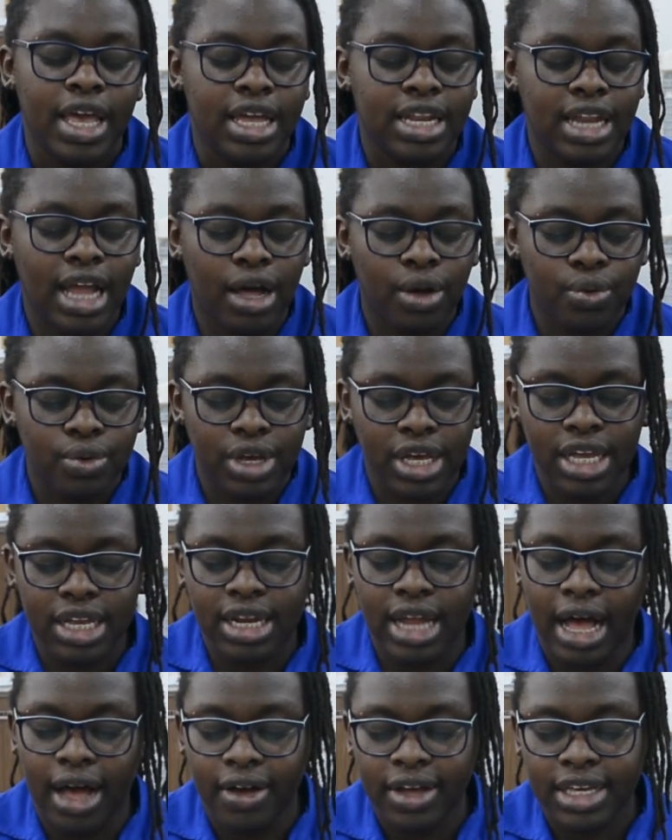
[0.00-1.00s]
Now, in
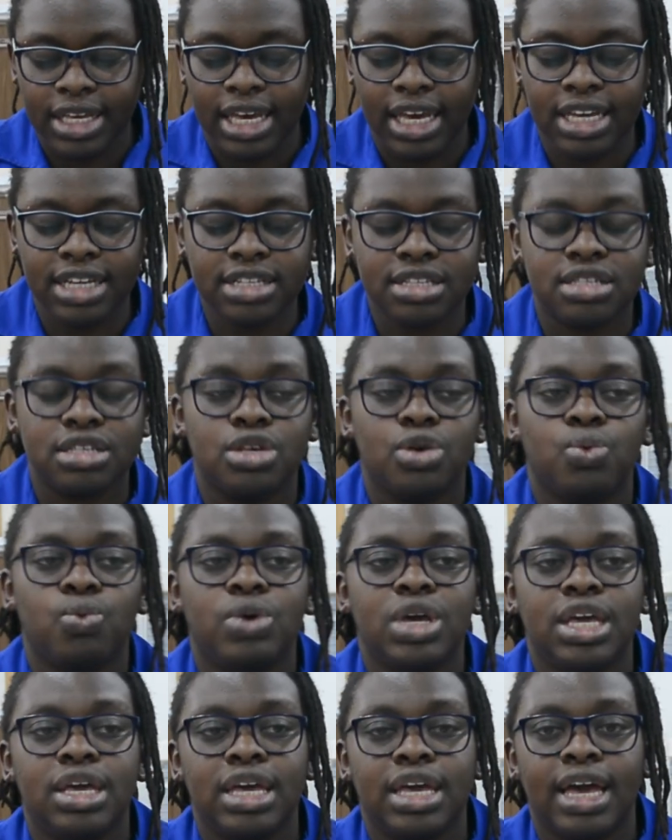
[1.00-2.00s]
our case,
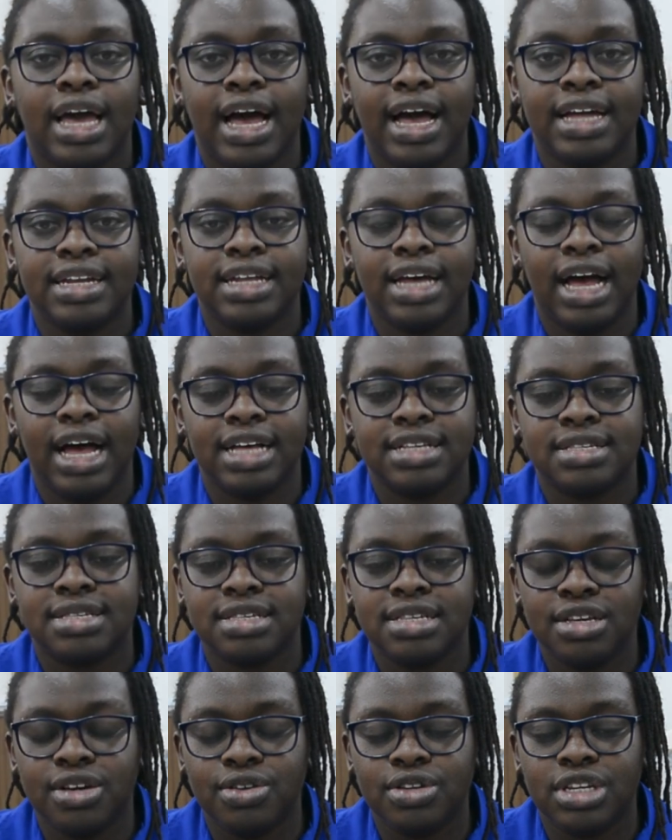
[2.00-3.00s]
we had a
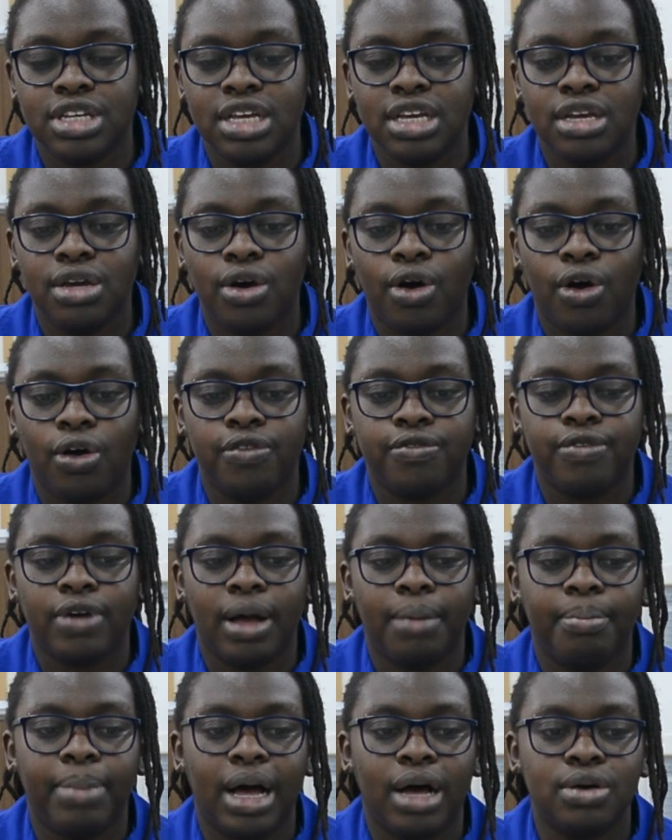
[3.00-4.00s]
COD of
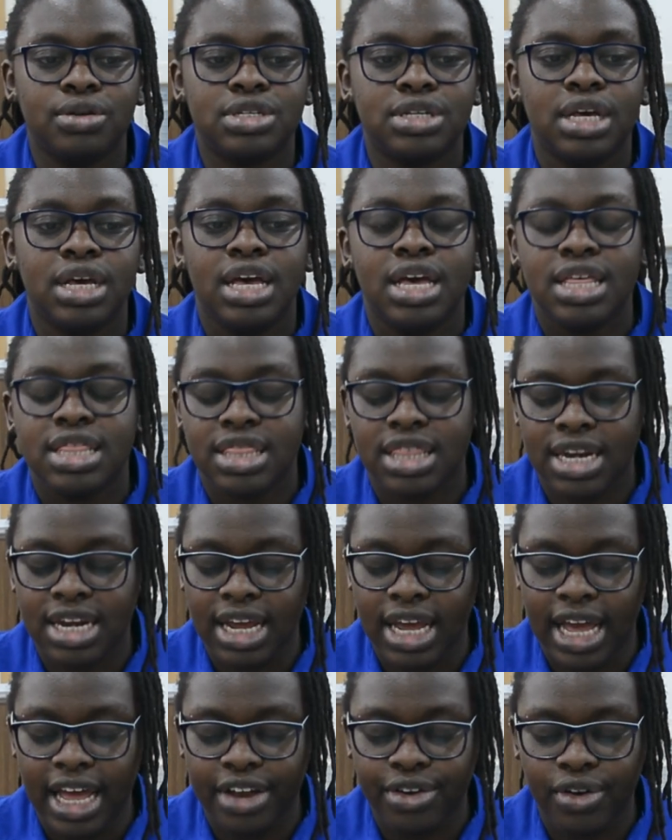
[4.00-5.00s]
about
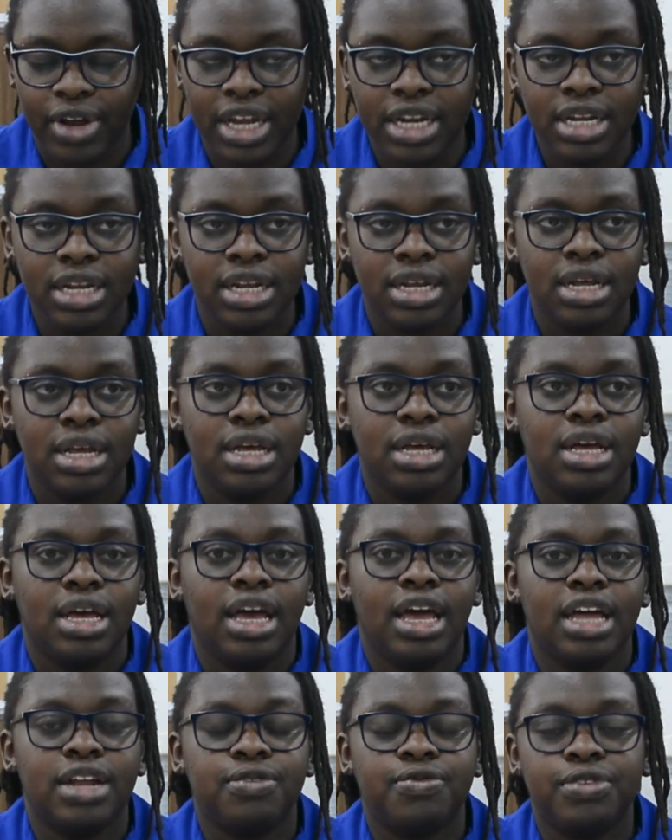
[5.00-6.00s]

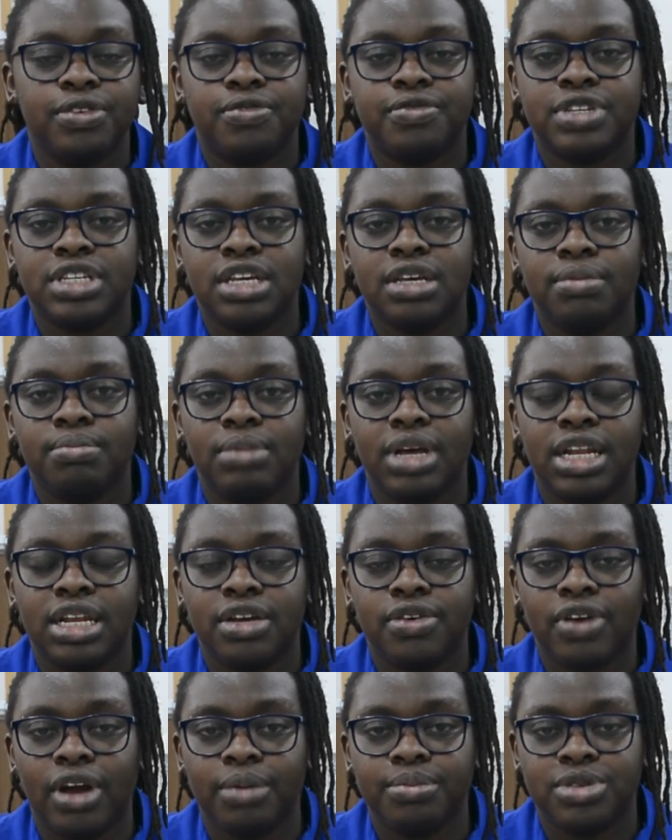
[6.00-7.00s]
350
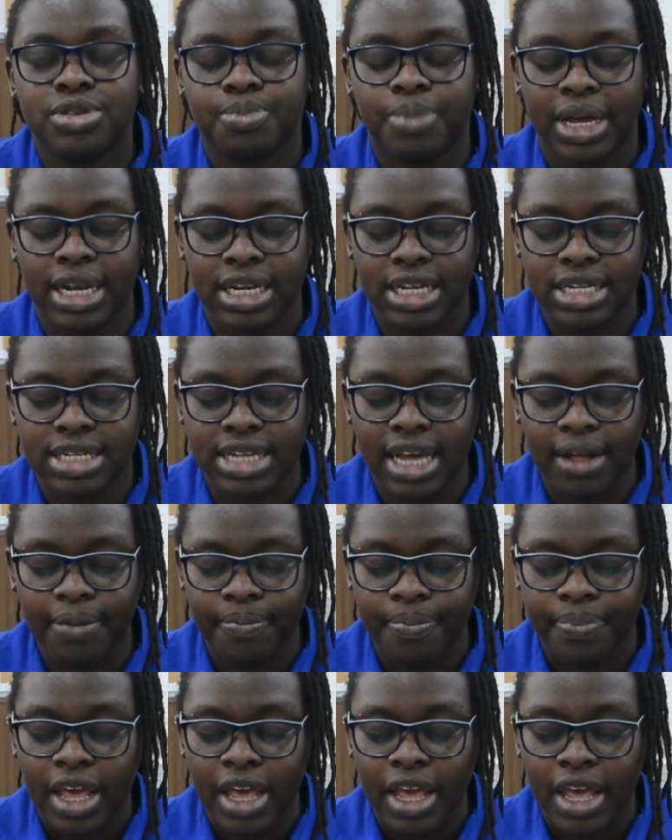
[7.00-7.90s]
milligrams per liter.